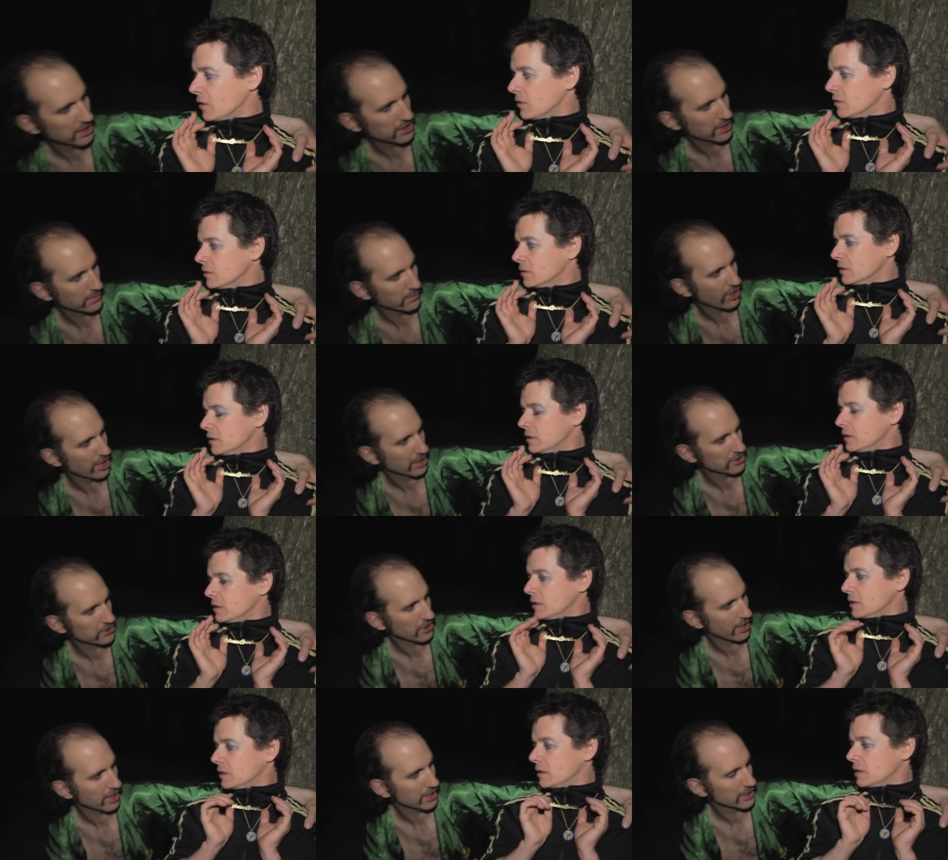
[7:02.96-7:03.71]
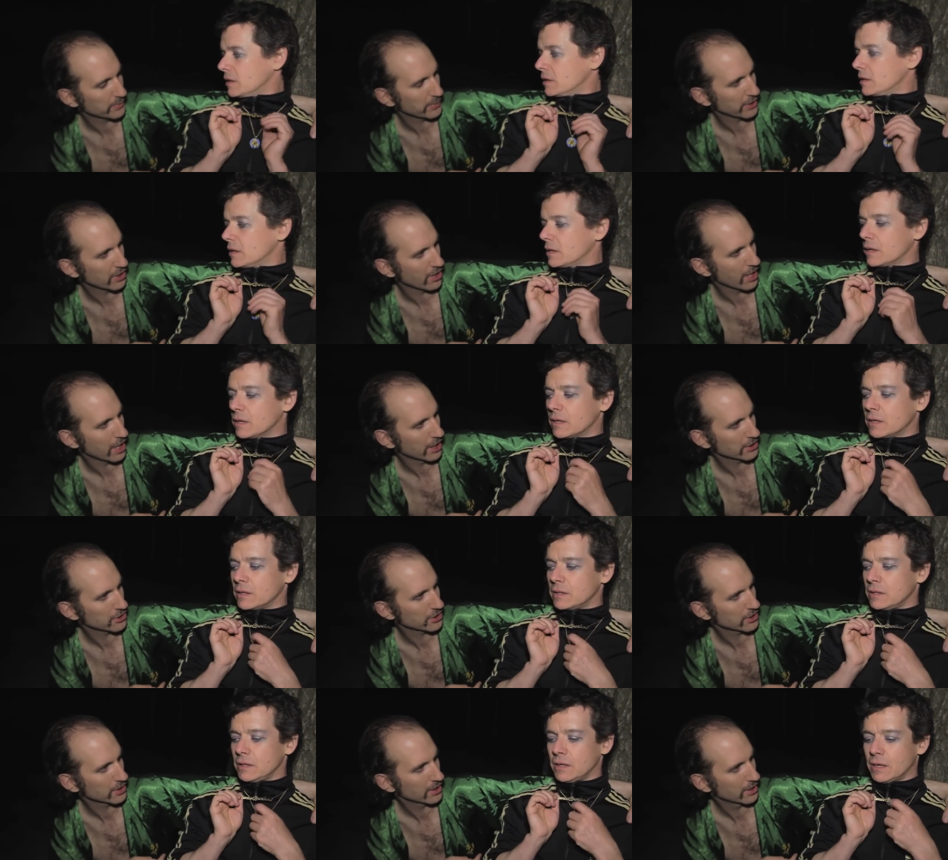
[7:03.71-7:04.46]
Speaker 1: Oshkosh, Oshkosh,
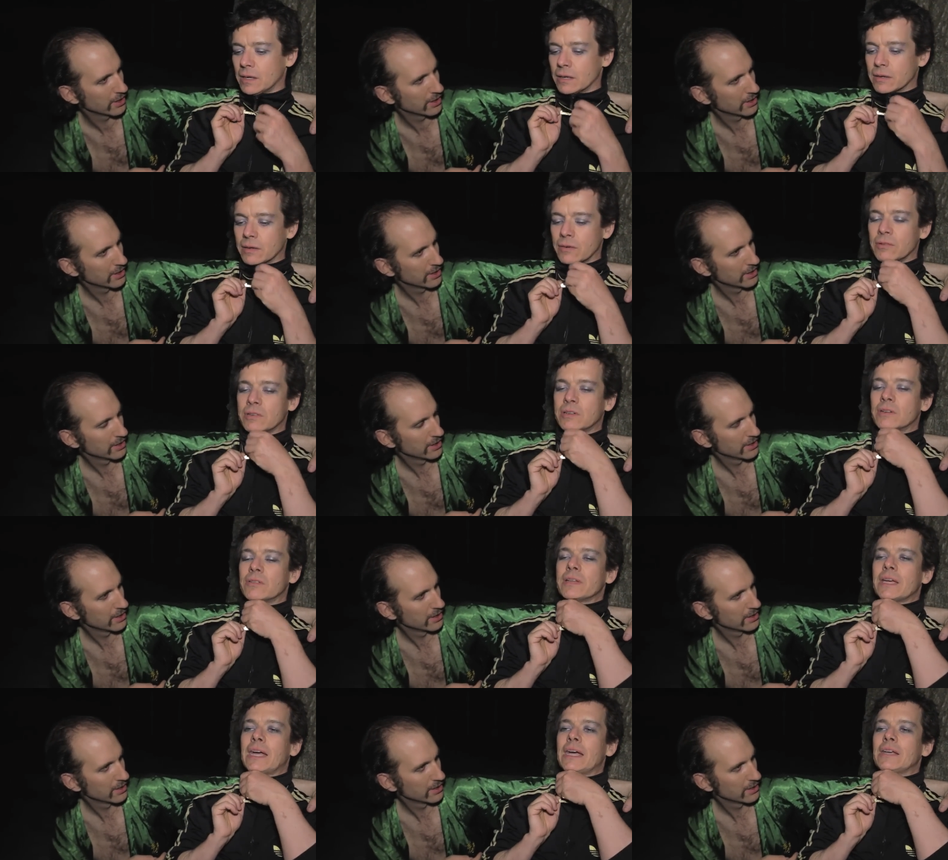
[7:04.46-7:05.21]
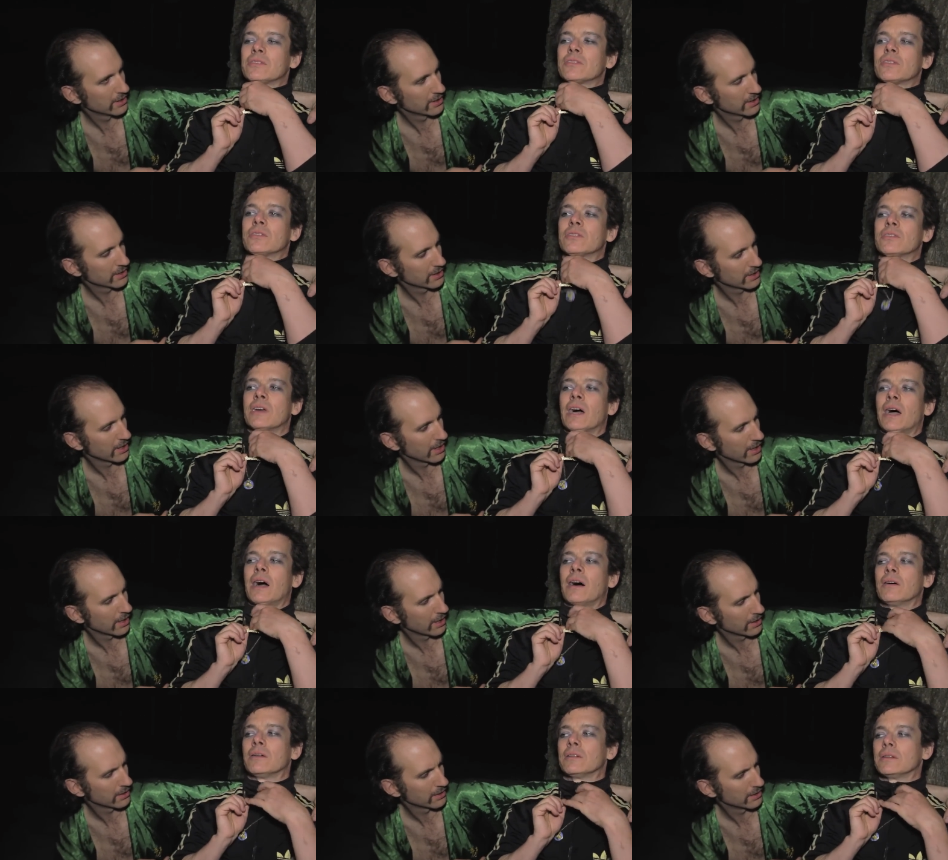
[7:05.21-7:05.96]
B'gosh. Yeah, original gangster
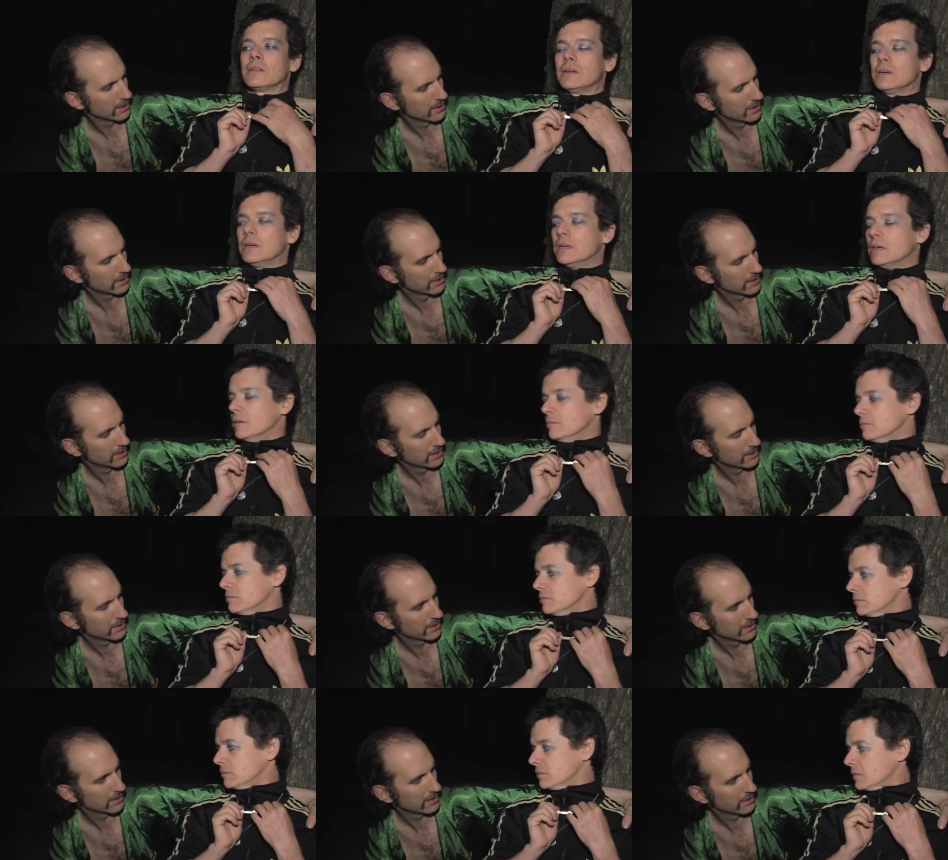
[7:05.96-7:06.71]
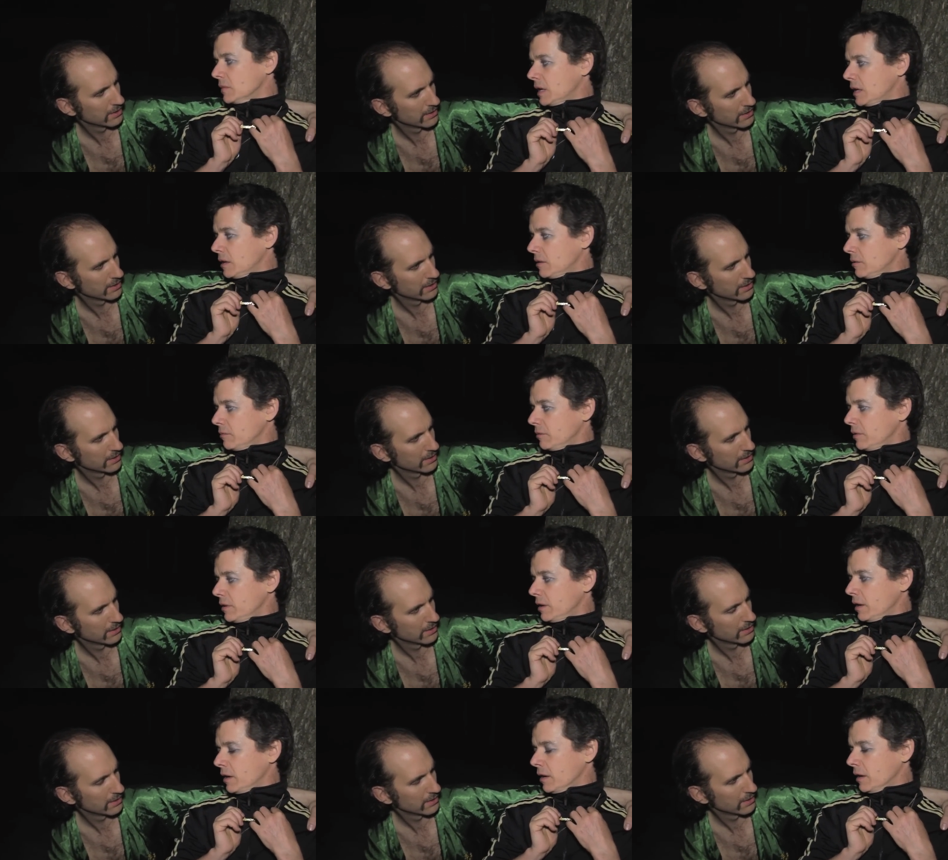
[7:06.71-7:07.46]
style. Um,
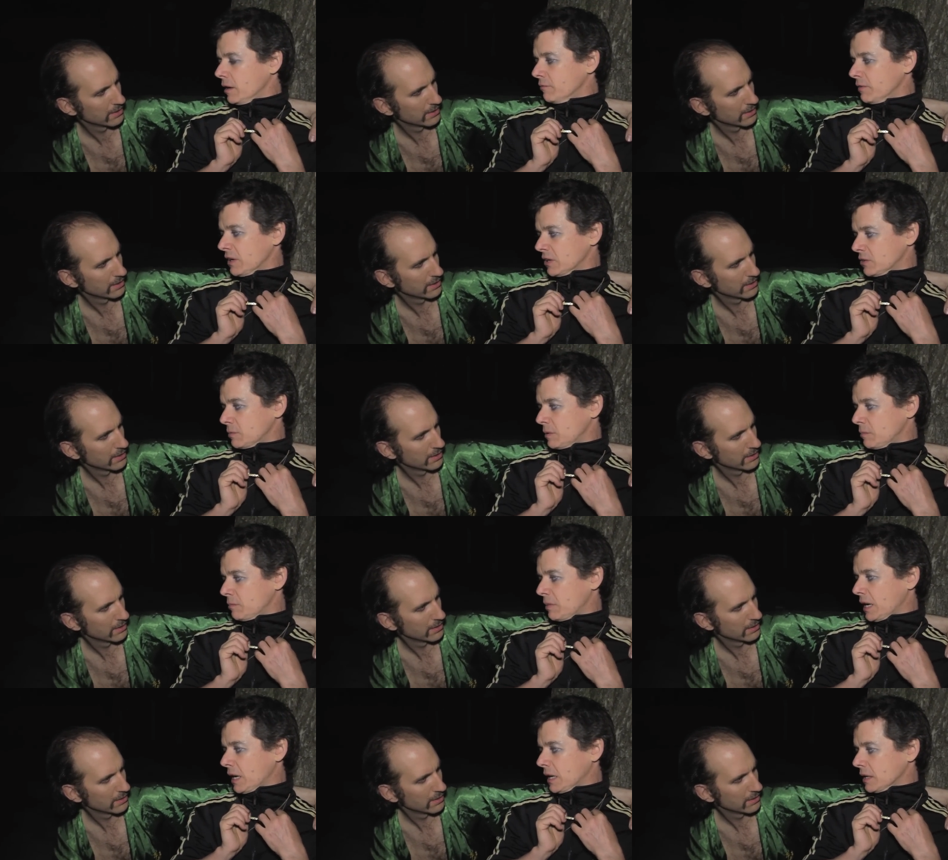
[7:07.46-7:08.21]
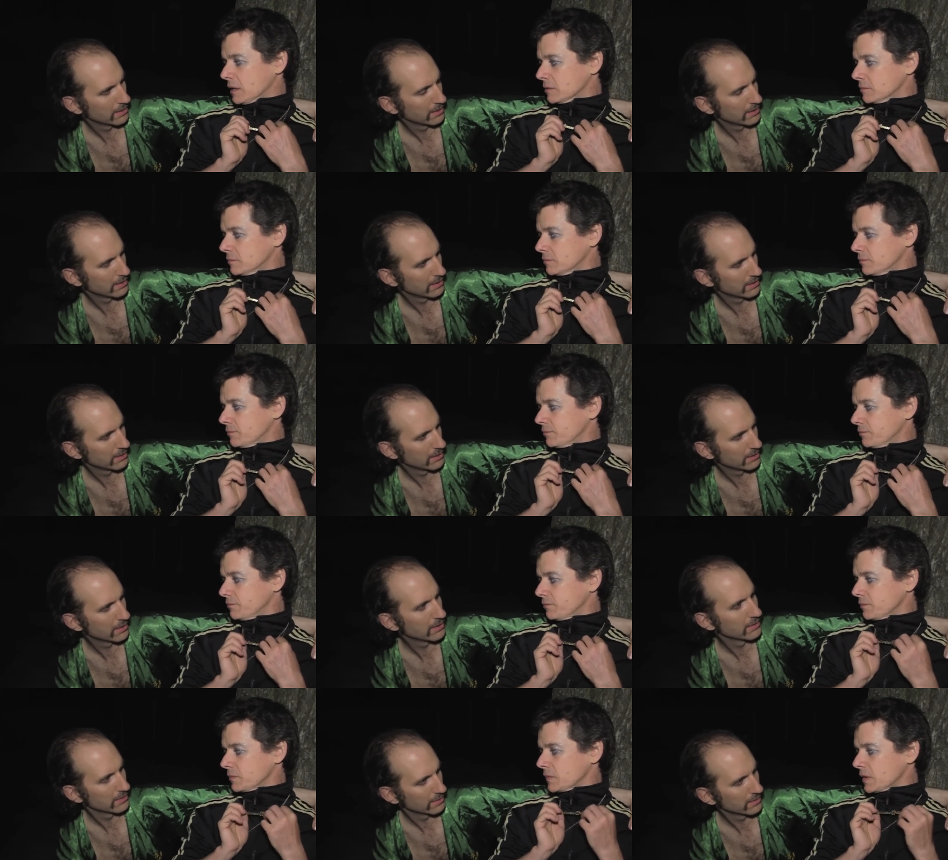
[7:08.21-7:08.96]
uh, investment bank
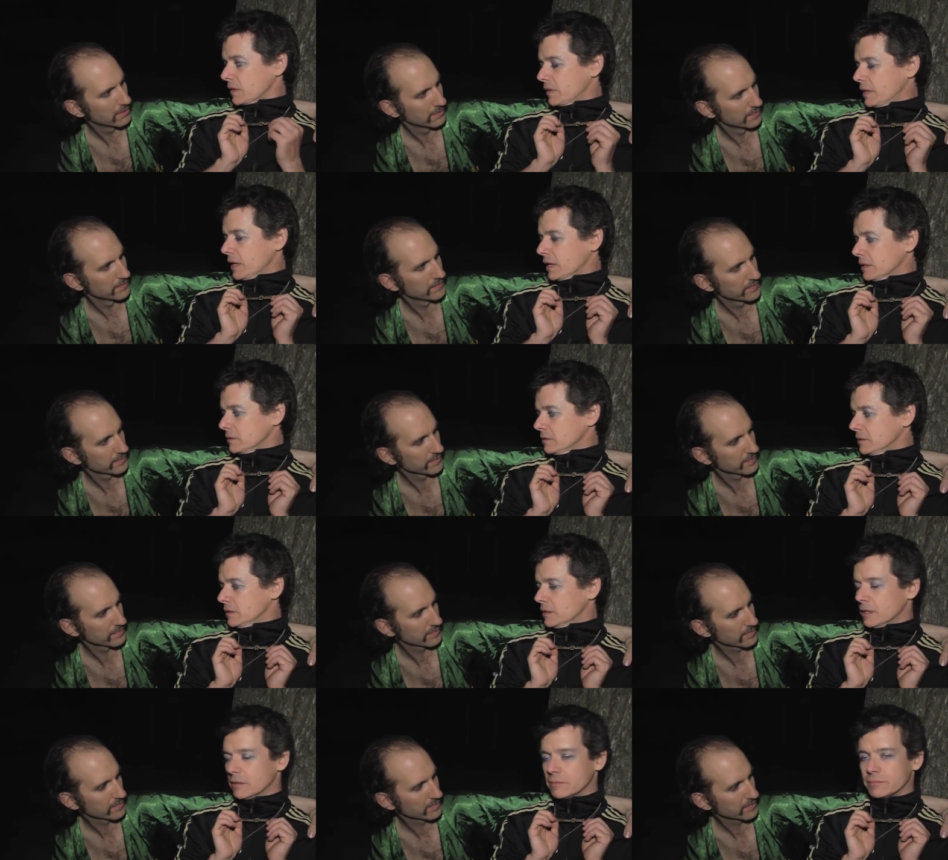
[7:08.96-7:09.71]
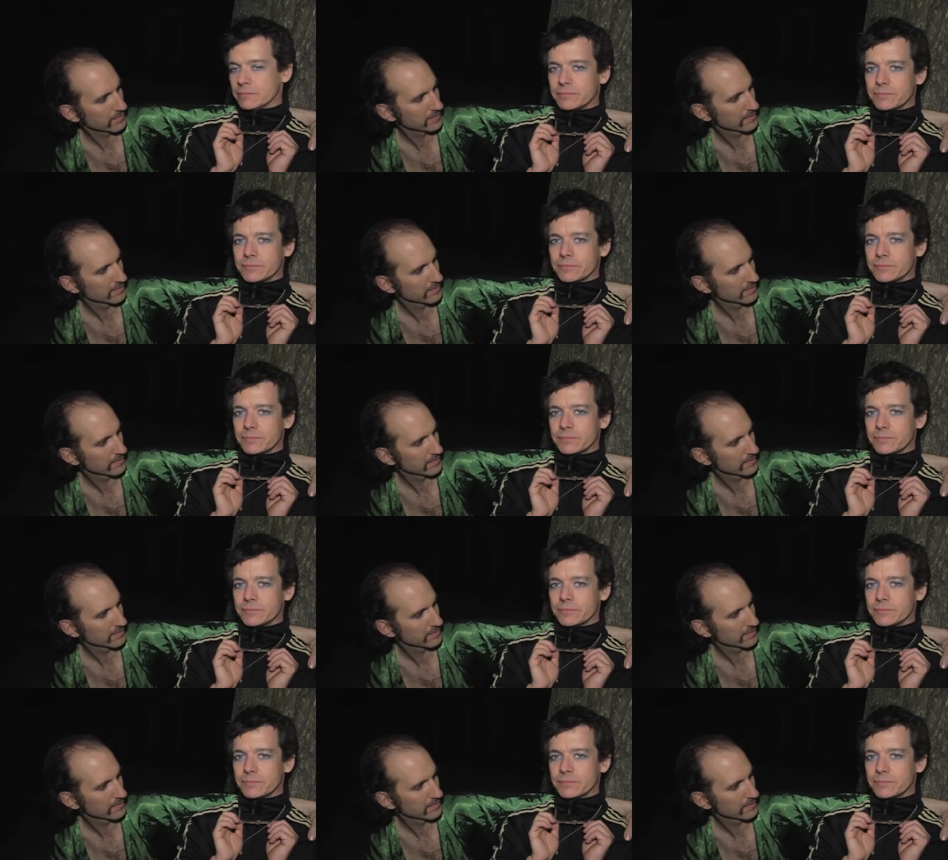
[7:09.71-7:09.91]
that you know